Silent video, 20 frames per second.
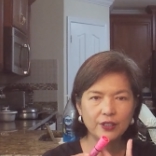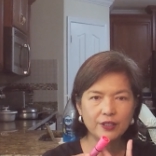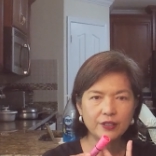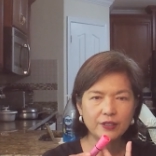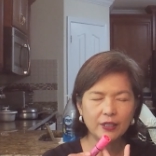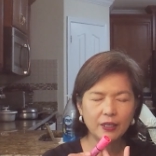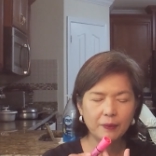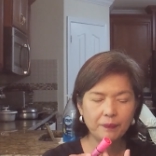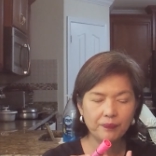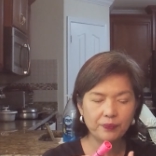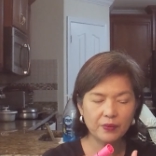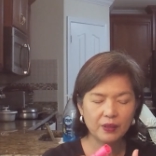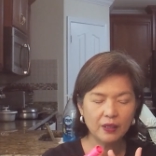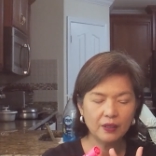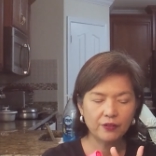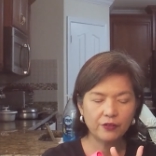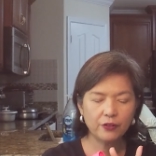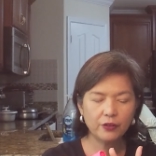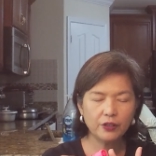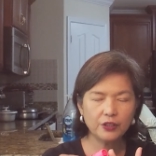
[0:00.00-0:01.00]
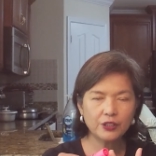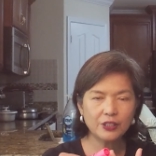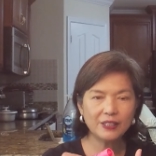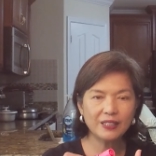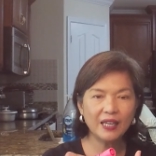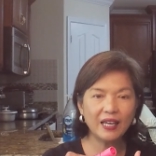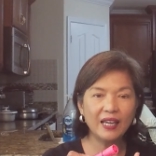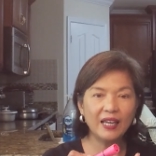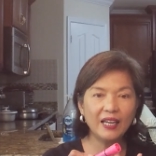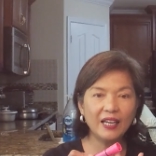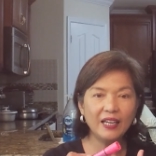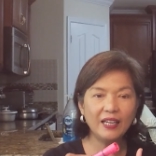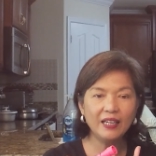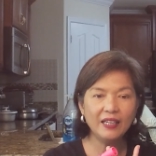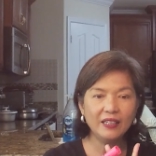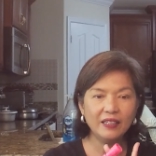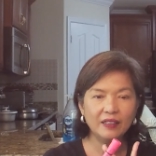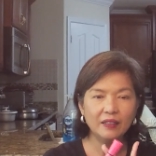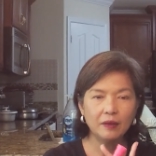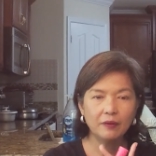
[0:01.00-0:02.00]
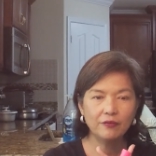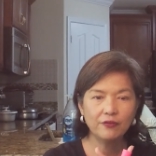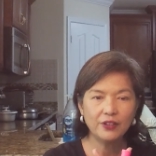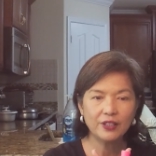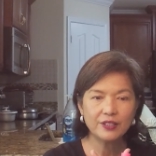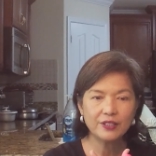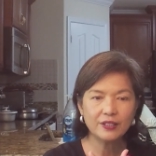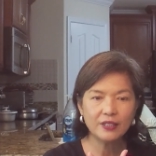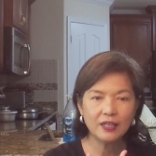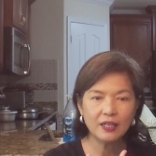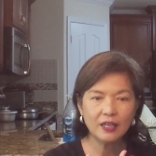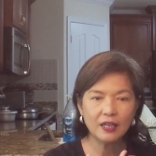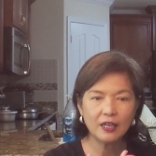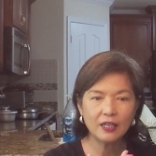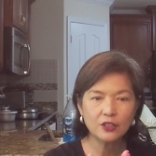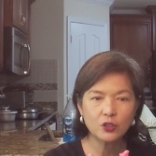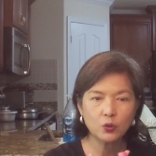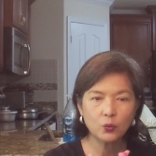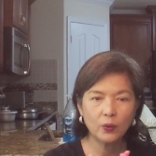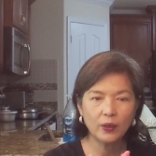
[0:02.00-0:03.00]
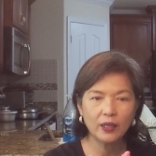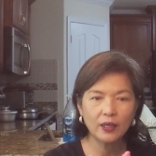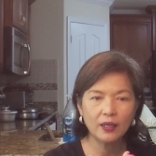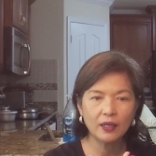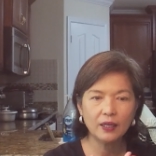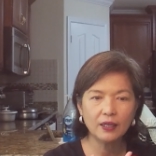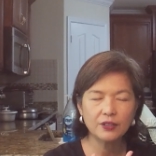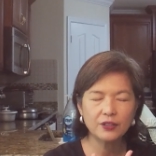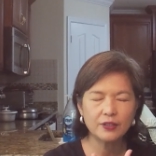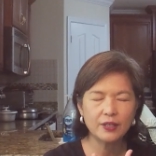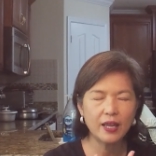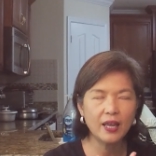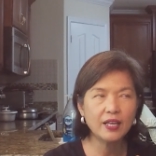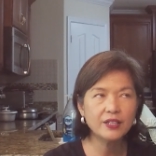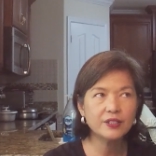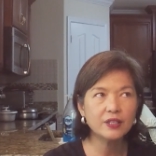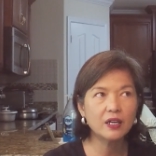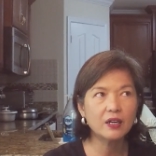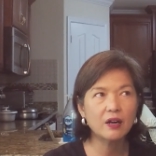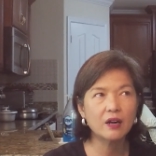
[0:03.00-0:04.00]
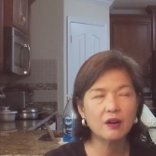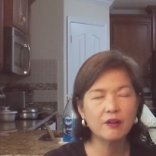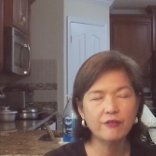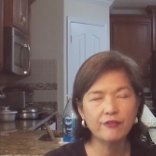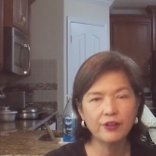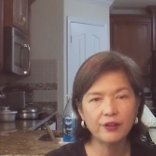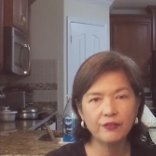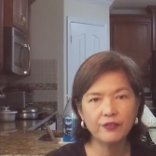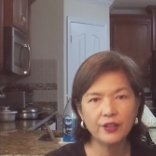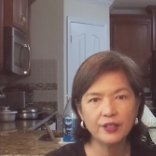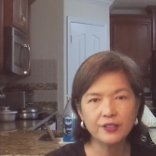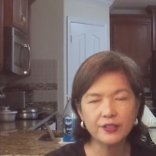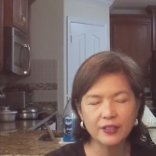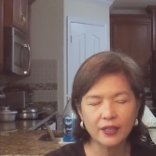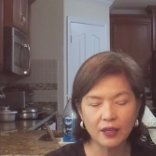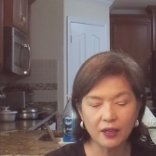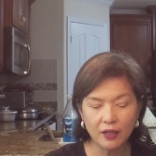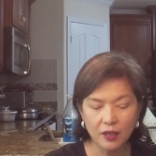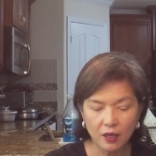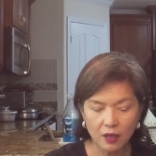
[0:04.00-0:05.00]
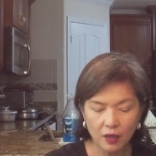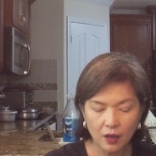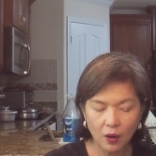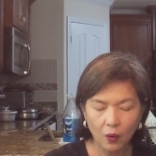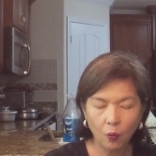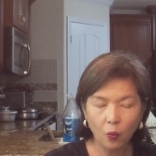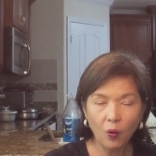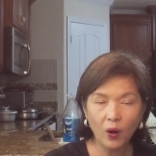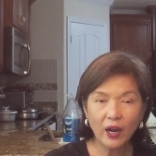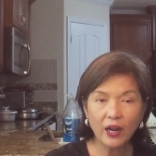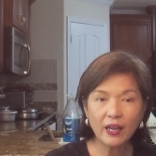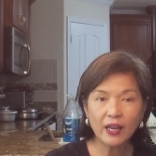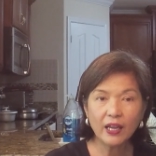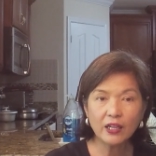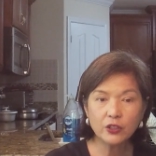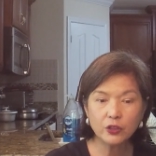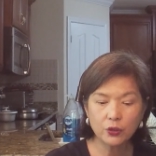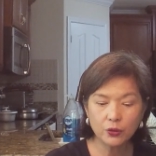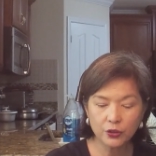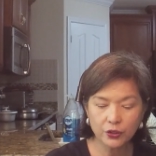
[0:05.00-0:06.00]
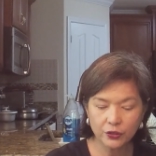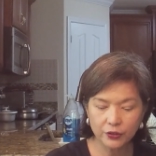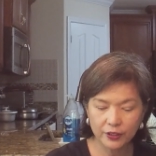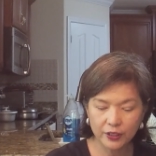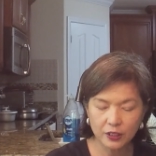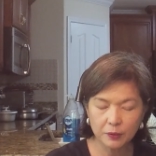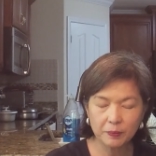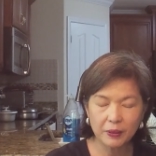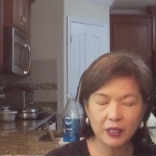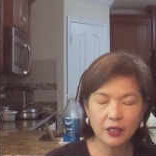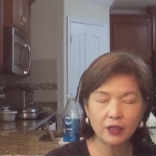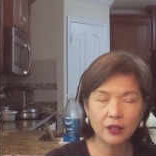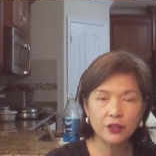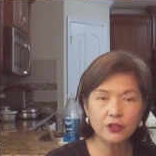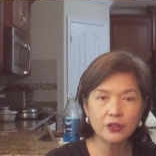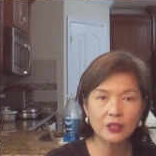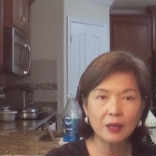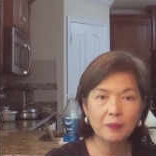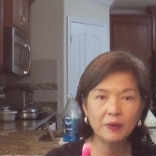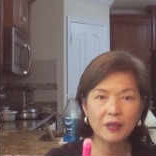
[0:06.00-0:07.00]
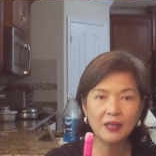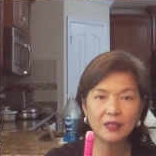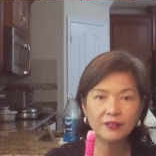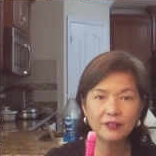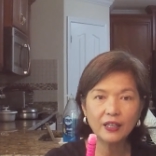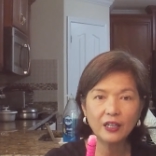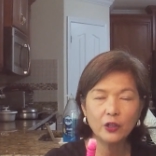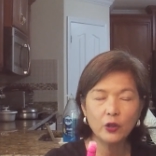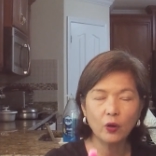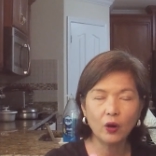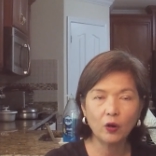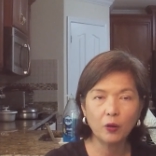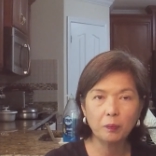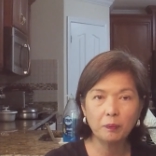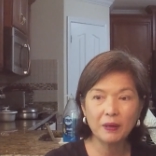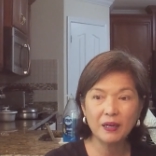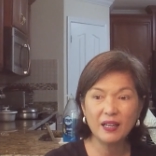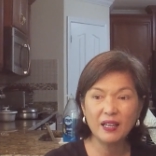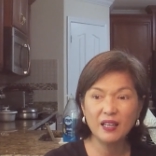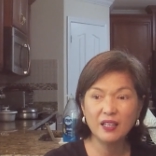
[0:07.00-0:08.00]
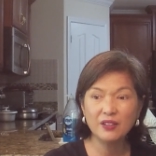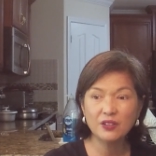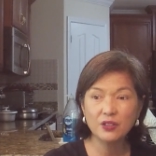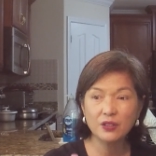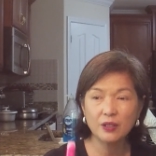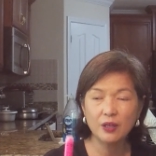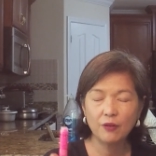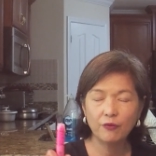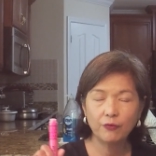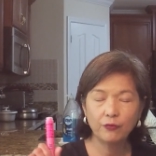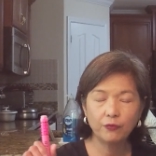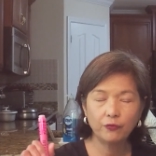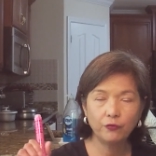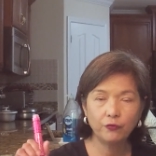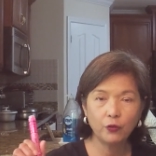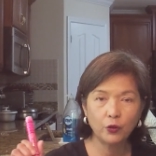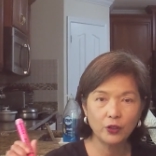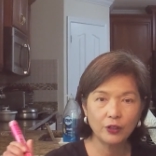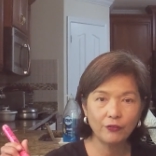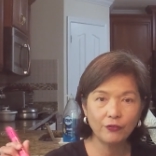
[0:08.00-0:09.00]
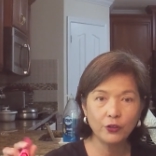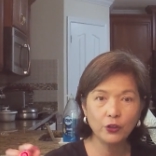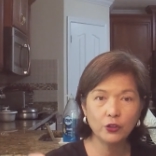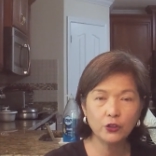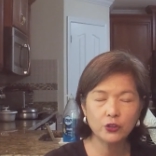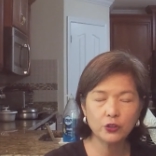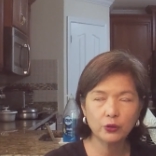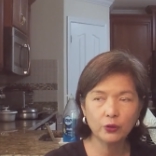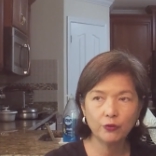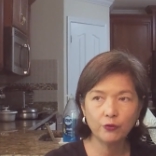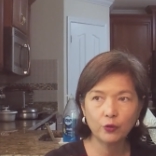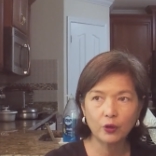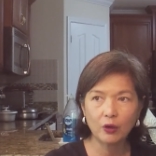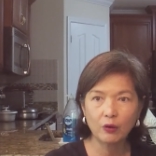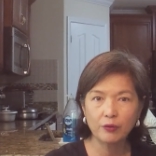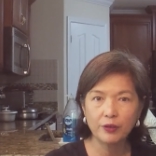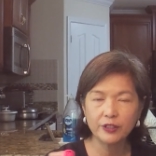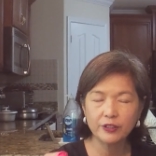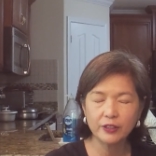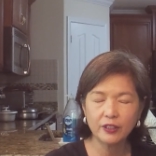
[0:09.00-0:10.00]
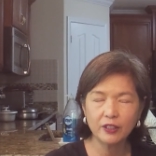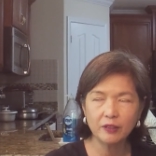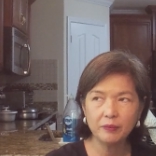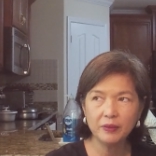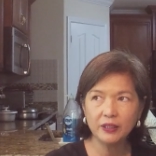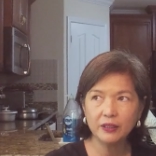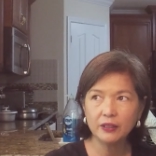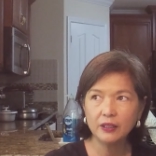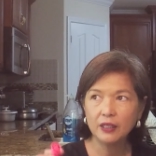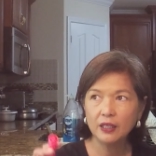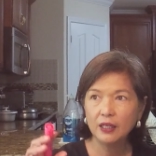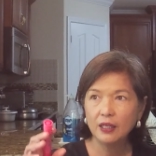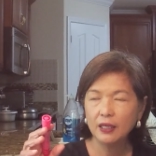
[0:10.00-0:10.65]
visa, 13A visa as well as the SRRV visa. Why I choose this? Because I'm going to tell you our plans for the future, for our retirement.